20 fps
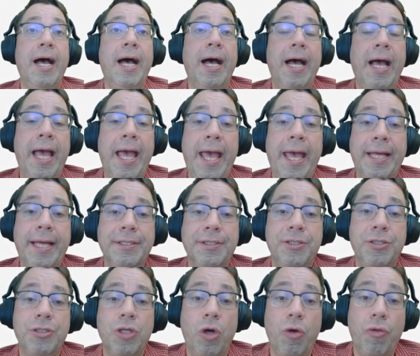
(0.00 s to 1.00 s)
And
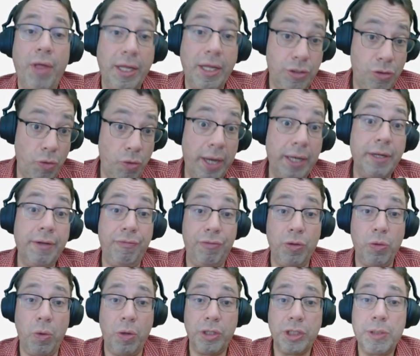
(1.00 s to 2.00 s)
so that's great if you
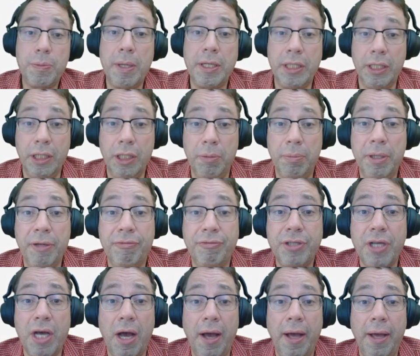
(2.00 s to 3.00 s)
want to spend a little bit of
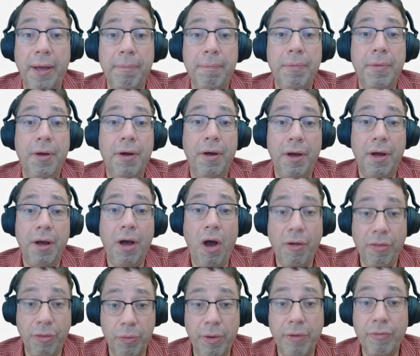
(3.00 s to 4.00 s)
time on
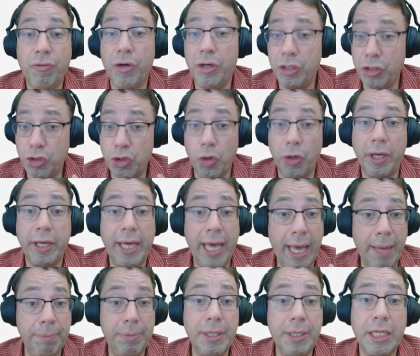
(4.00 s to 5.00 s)
the river and enjoy a
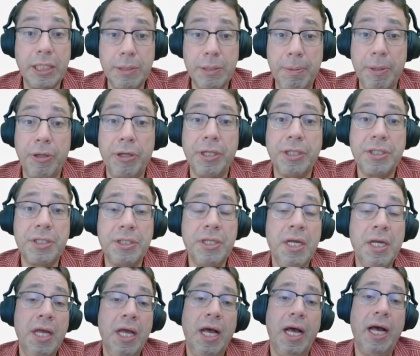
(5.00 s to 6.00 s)
camping experience.
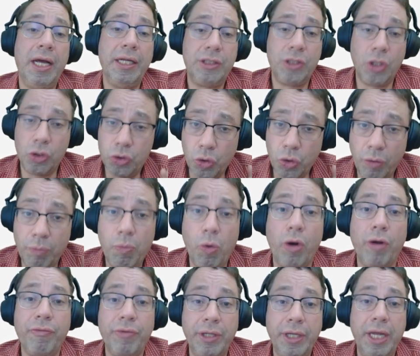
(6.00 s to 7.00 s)
It's also
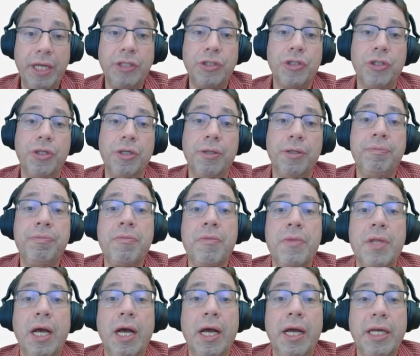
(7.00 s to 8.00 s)
more of a nature
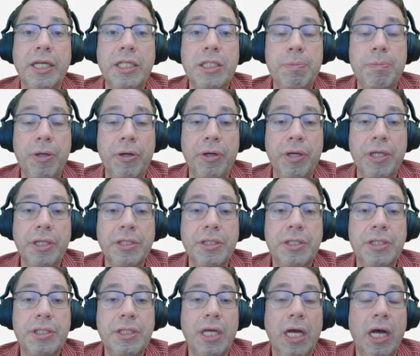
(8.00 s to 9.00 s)

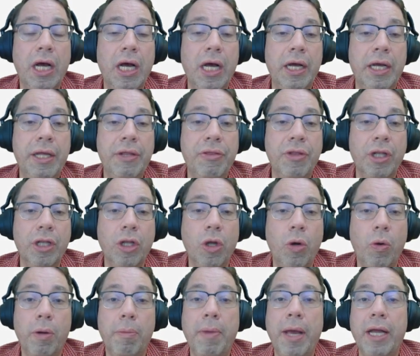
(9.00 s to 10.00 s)
experience in the
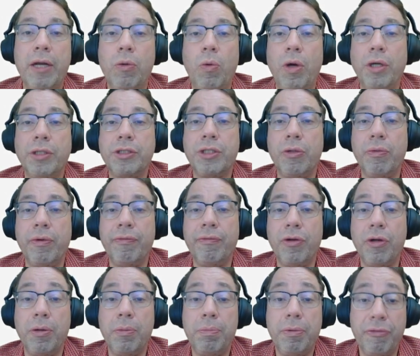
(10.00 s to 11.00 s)
Lower Madawaska
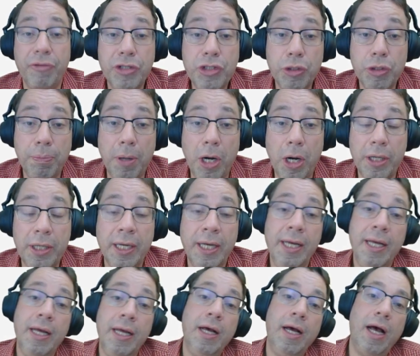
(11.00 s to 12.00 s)
River Provincial Park.
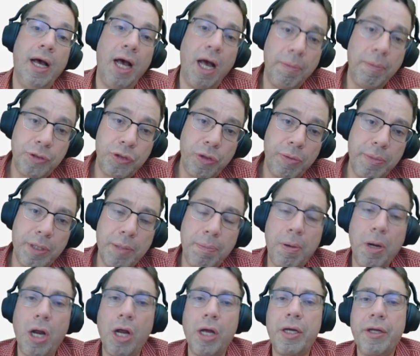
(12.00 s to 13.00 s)
Upstream of the
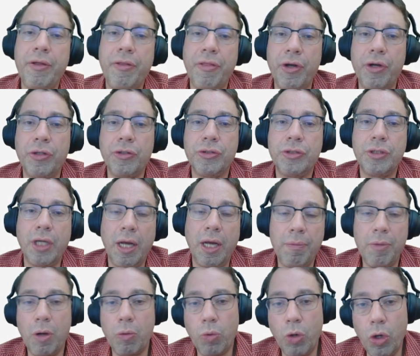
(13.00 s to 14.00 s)
park, there's
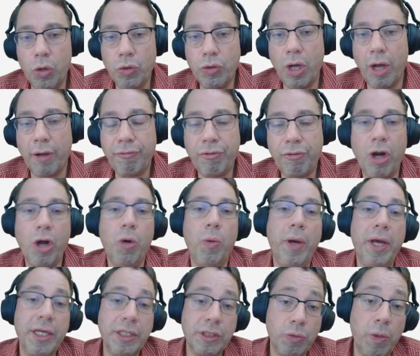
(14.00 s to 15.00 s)
a road not far
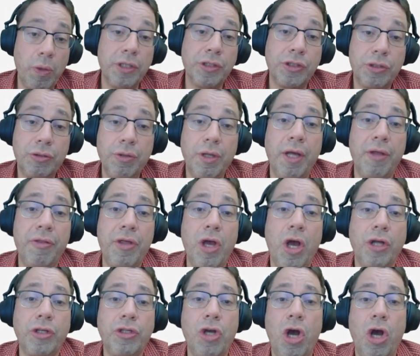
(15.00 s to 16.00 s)
away as well as the
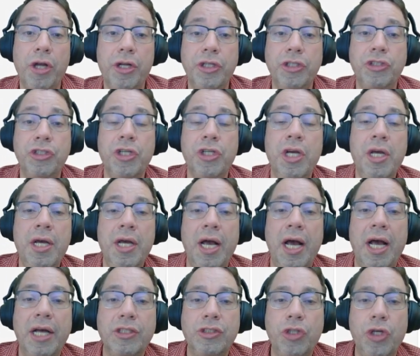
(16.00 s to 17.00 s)
odd cottage,
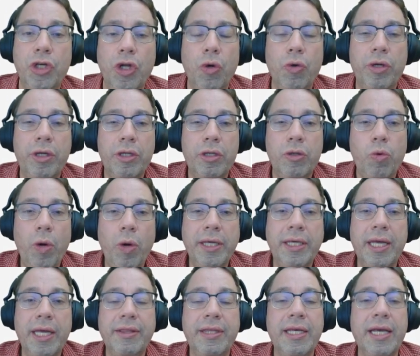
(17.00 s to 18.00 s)
so you don't quite
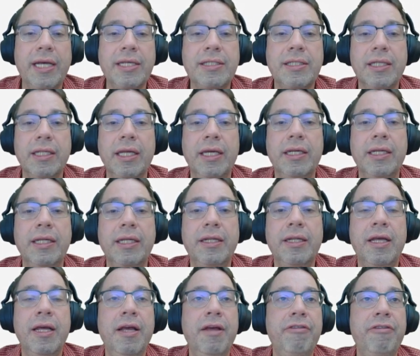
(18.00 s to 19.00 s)
get the isolated
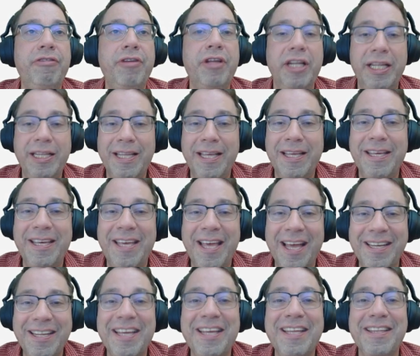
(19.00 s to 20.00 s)
feeling that you
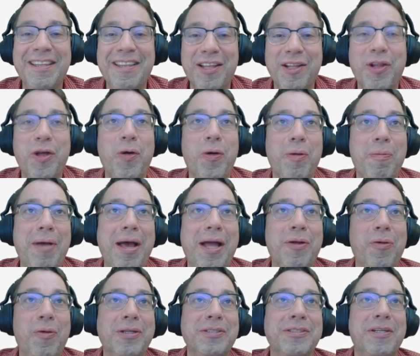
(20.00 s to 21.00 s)
get in the Lower
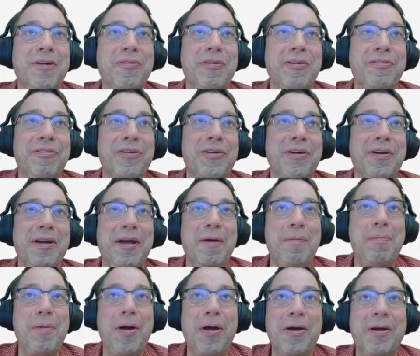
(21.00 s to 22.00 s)
Madawaska River
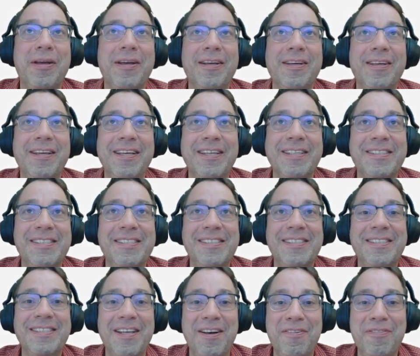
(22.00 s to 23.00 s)
Park
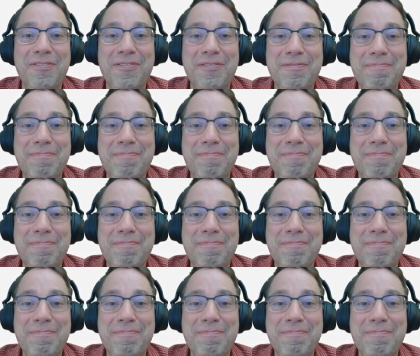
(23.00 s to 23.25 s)
itself.